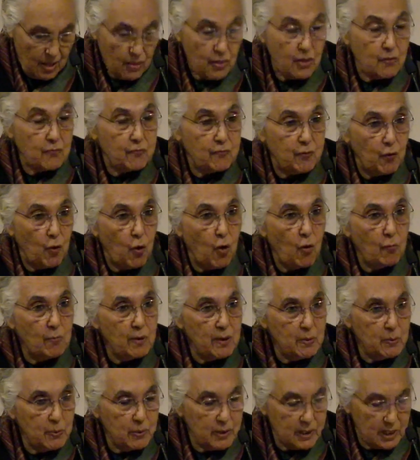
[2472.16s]
The
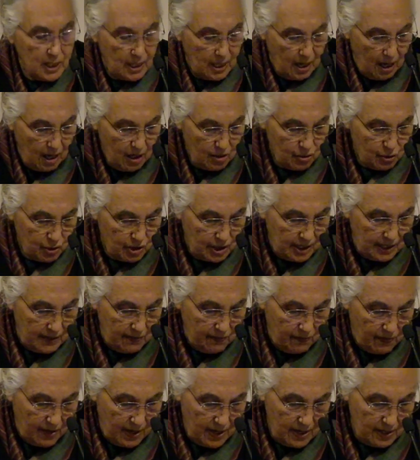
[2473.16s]
former was largely
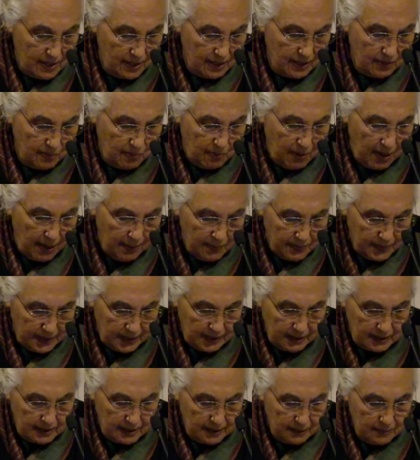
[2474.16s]
Vedic
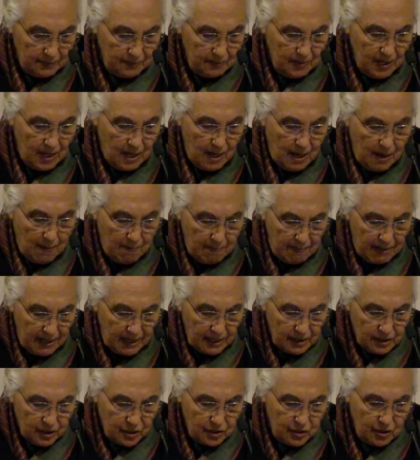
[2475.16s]
Brahmanism,
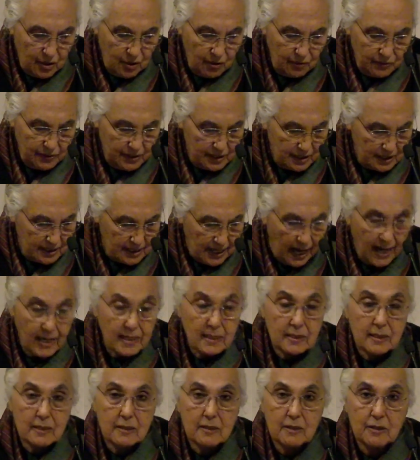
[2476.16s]
based on the
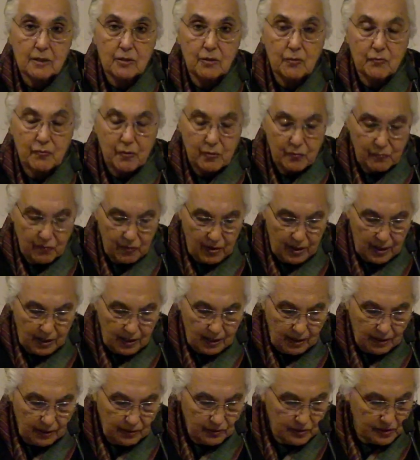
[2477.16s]
sanctity of the
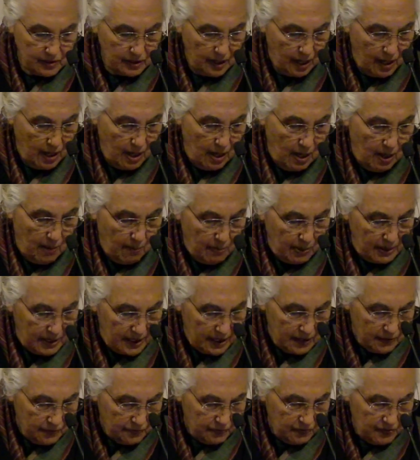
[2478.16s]
Vedas,
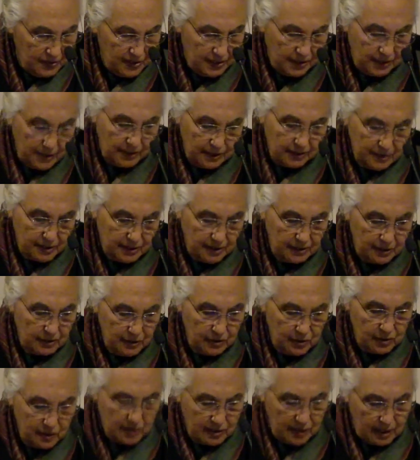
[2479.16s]
belief in
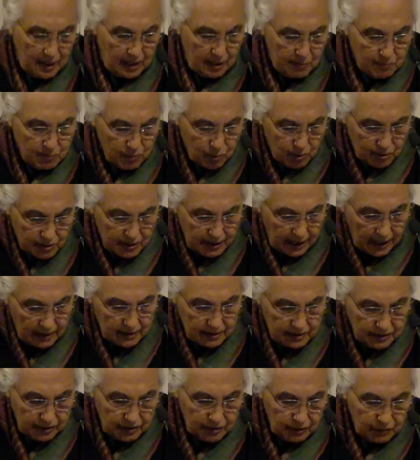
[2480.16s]
deities, the
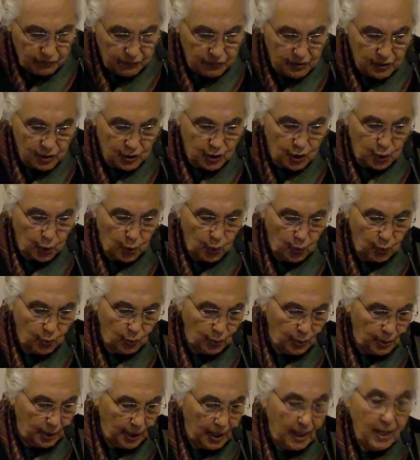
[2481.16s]
immortality of the
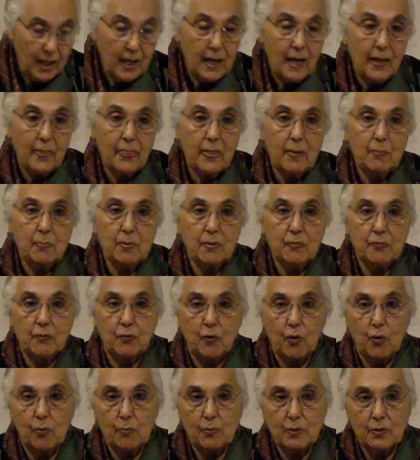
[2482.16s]
soul, and the
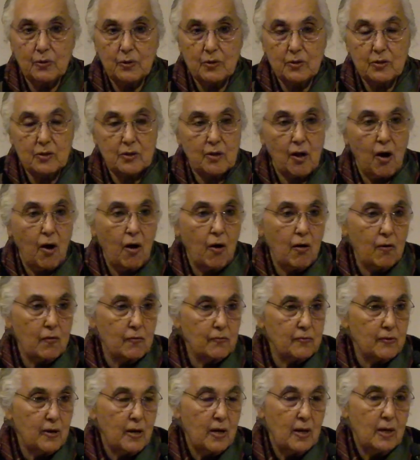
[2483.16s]
performance
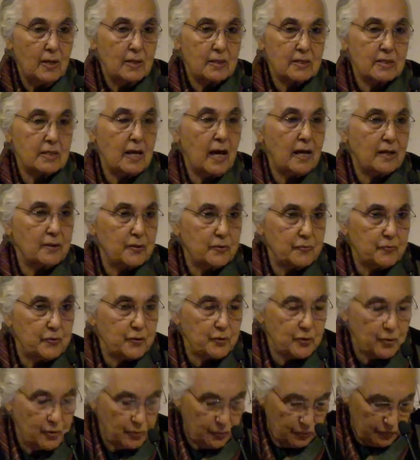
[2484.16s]
of
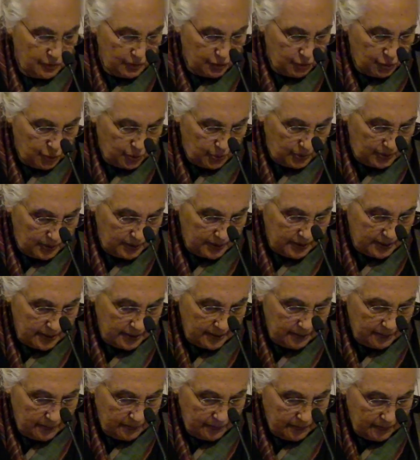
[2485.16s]
sacrificial
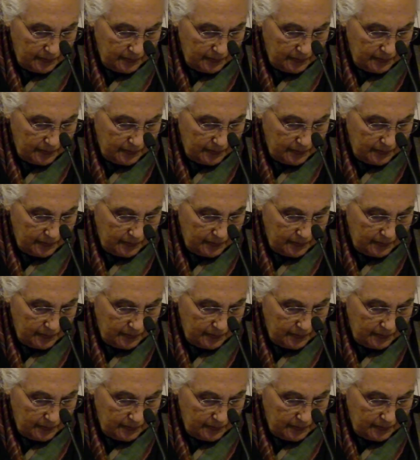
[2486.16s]
rituals.